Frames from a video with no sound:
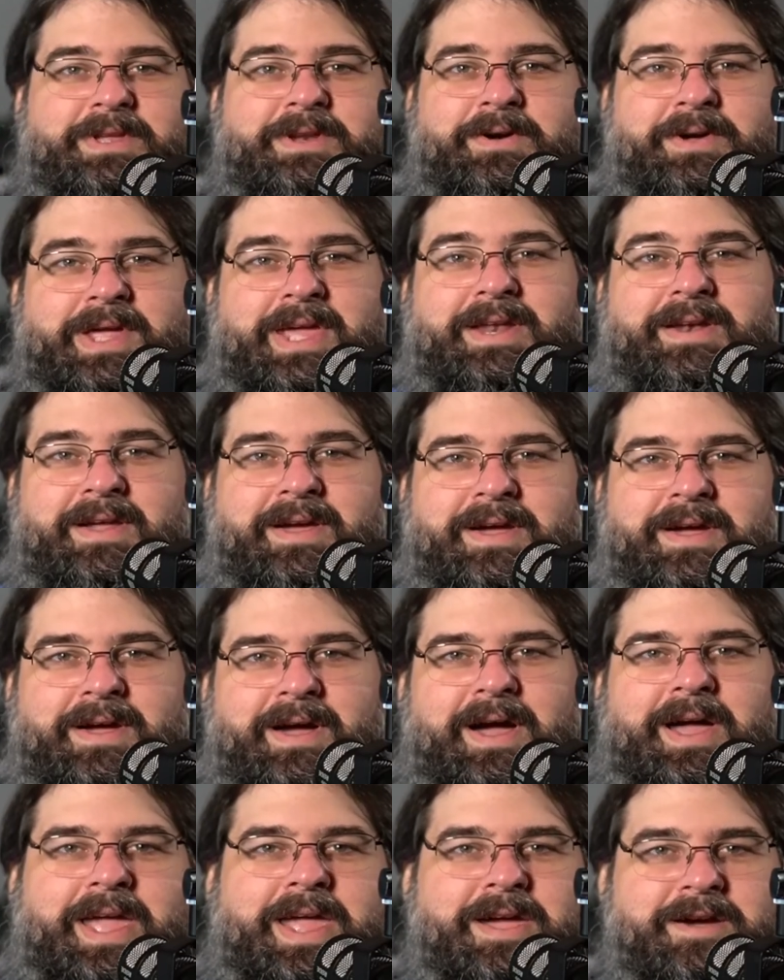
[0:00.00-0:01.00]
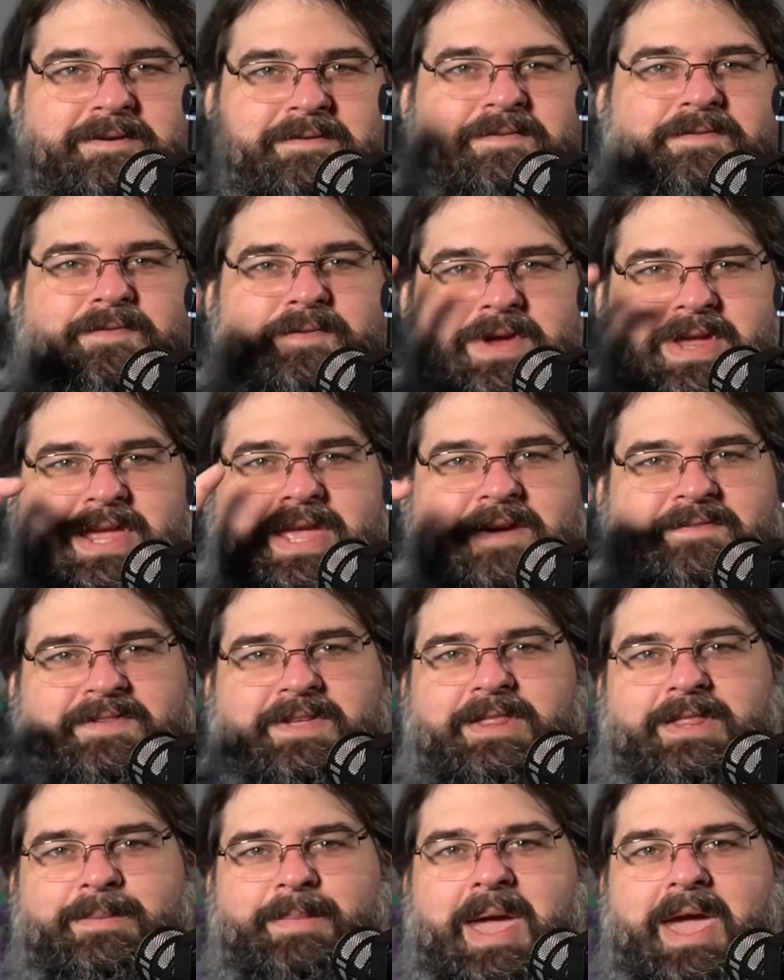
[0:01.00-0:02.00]
get a free gift
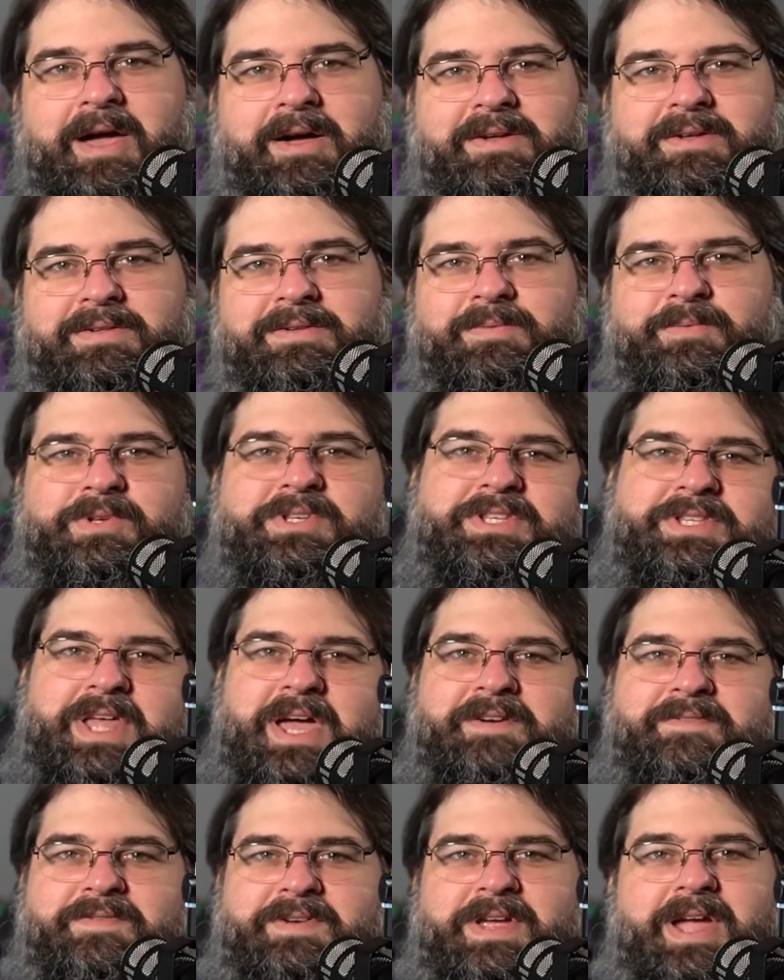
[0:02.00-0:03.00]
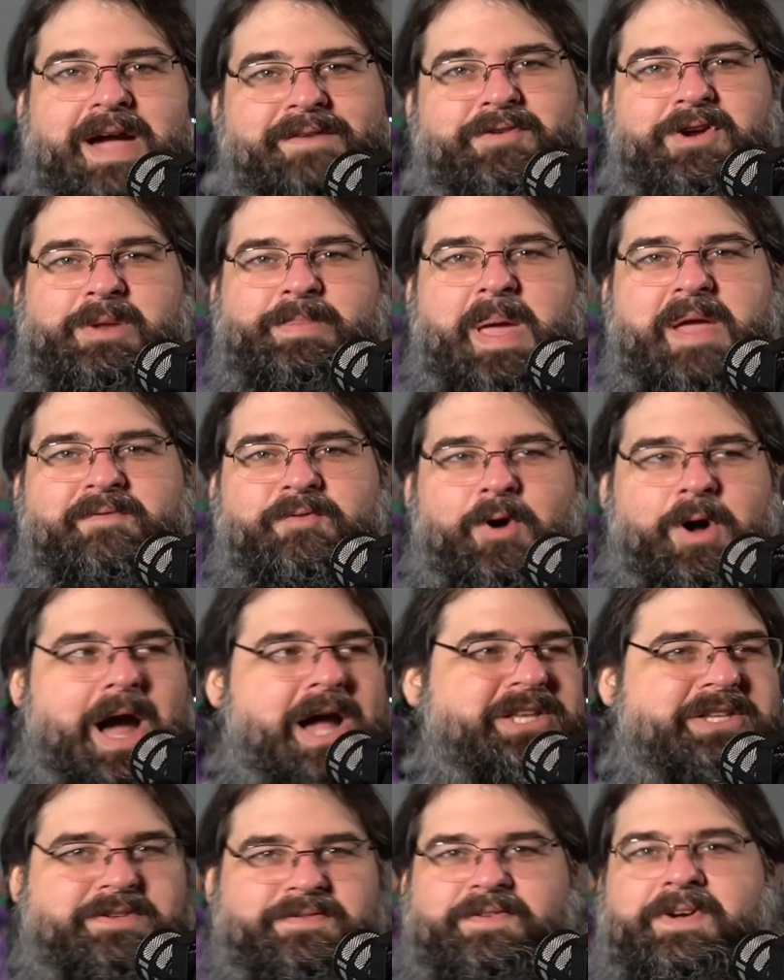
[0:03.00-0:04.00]
in the mail, which is not free. I've already paid for it.
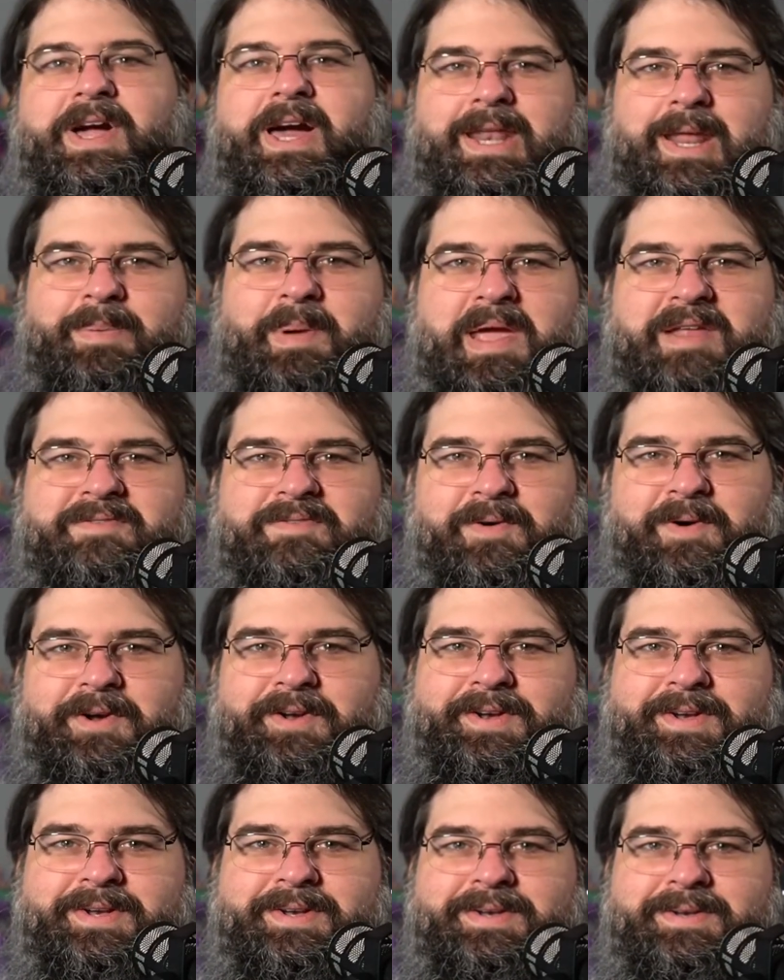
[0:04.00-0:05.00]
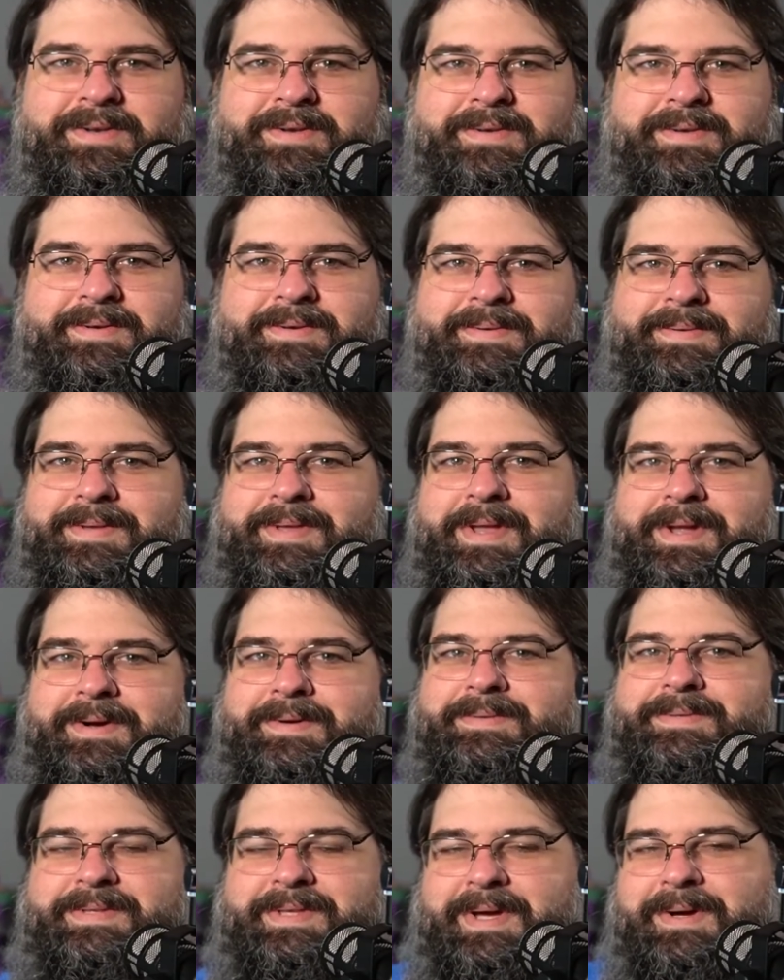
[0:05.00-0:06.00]
I just forgot I paid for it.
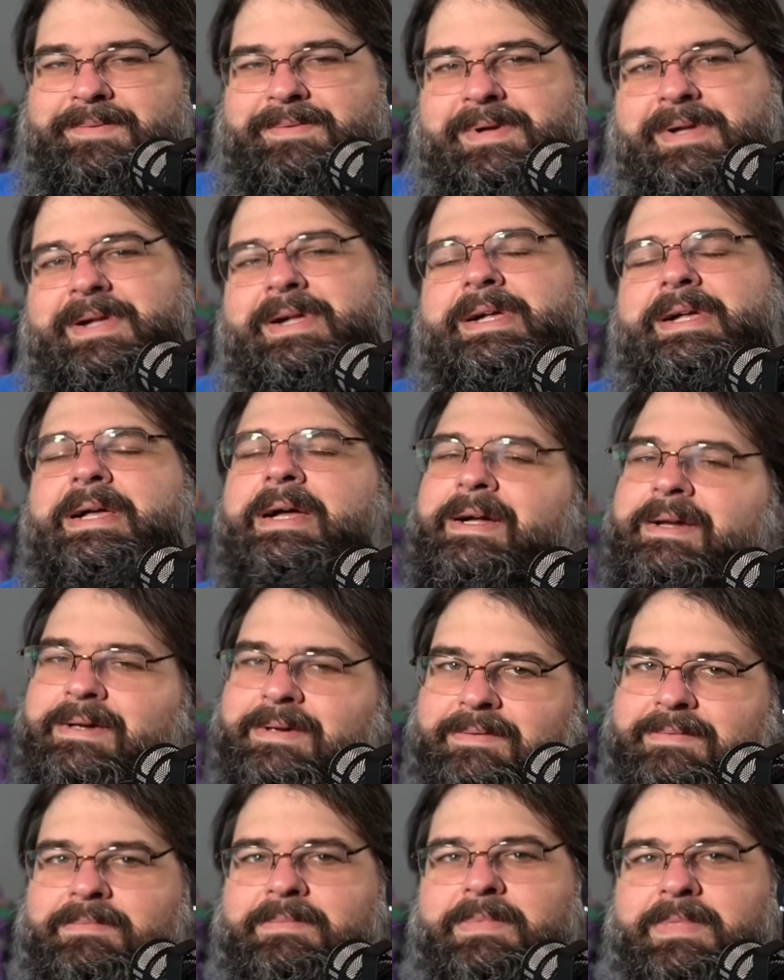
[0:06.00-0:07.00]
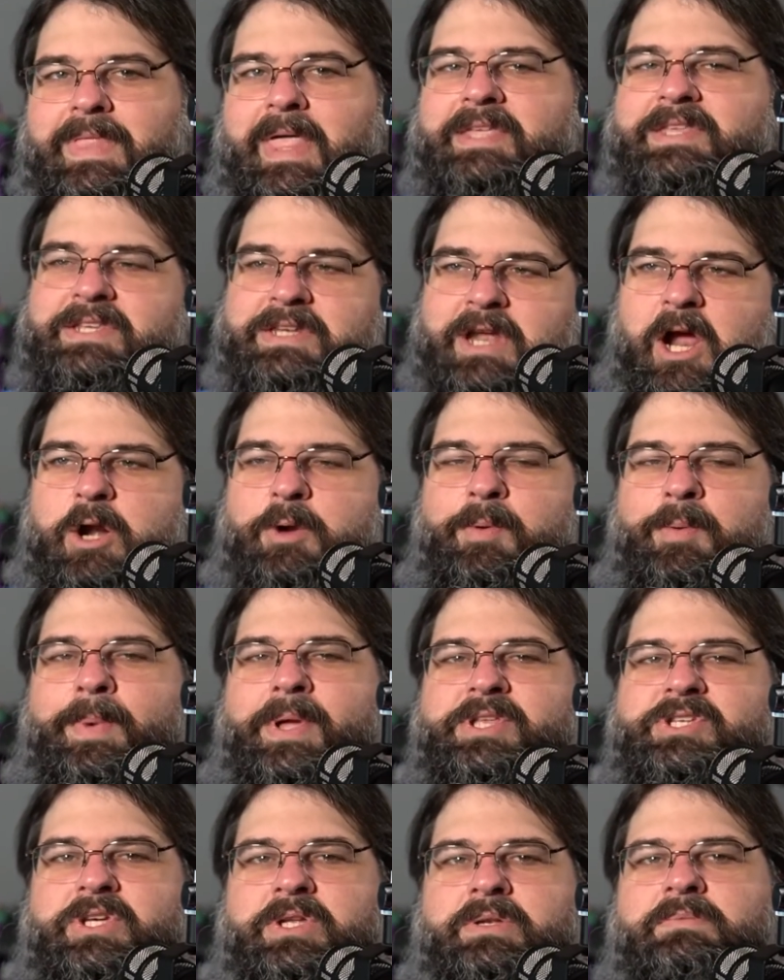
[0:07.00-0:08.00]
So that's an honorable
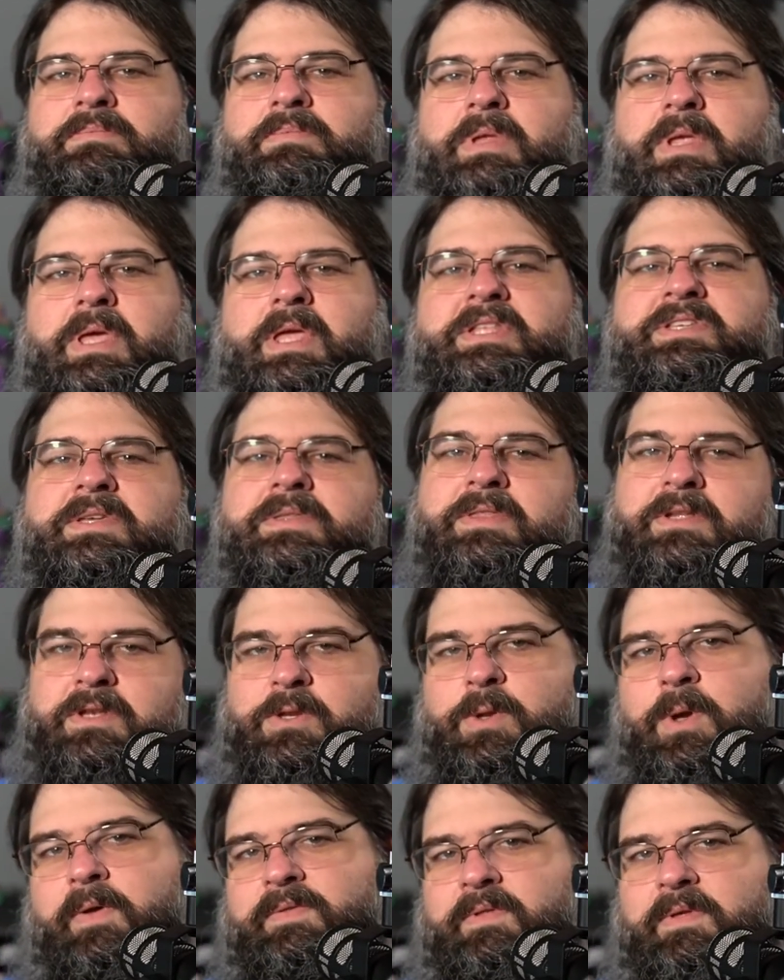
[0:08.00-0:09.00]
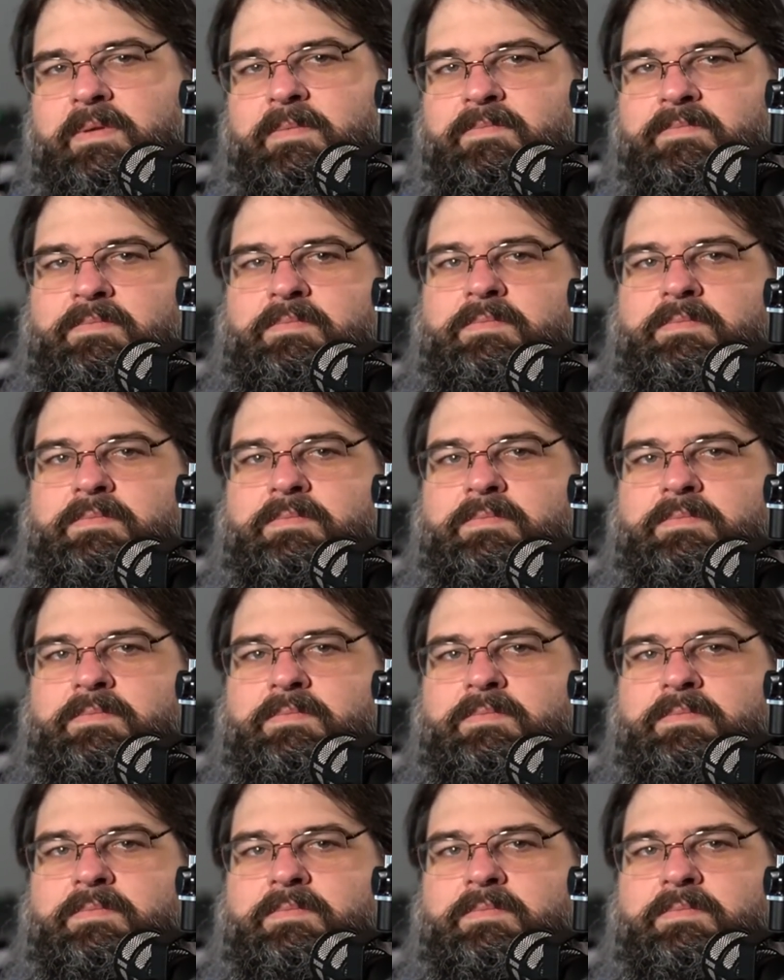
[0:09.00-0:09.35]
mention. It's something you have to